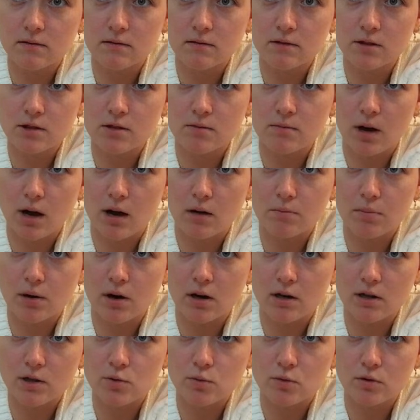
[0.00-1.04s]
small
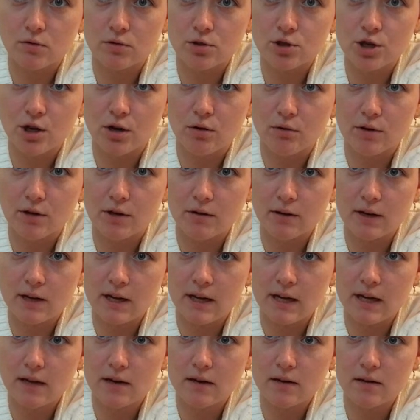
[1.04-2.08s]
parts will choke your
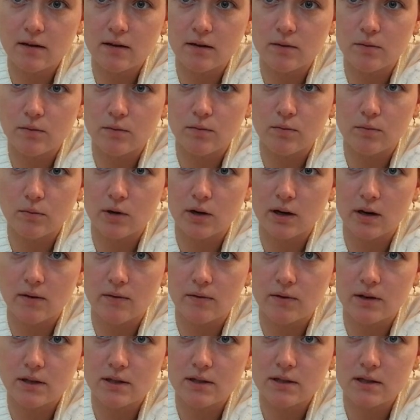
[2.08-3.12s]
kid,
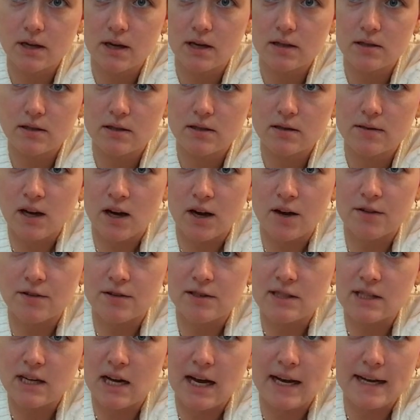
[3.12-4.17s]
whatever it says. Other
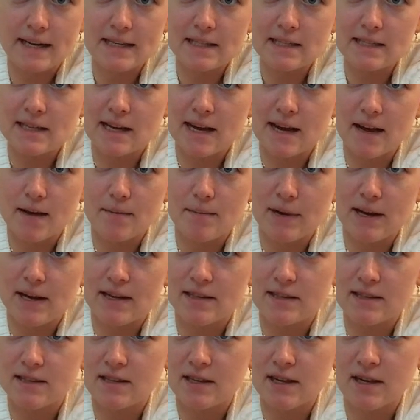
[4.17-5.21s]
side, same
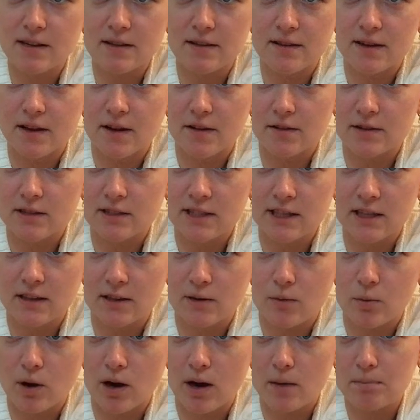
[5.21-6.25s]
as the other
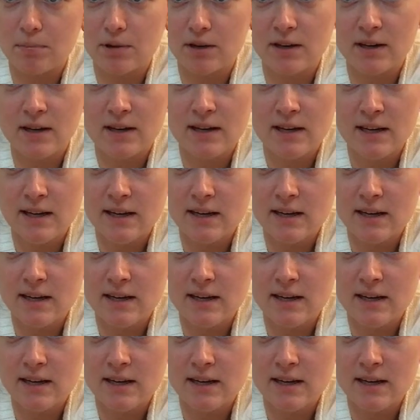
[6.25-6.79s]
Dealy Whopper.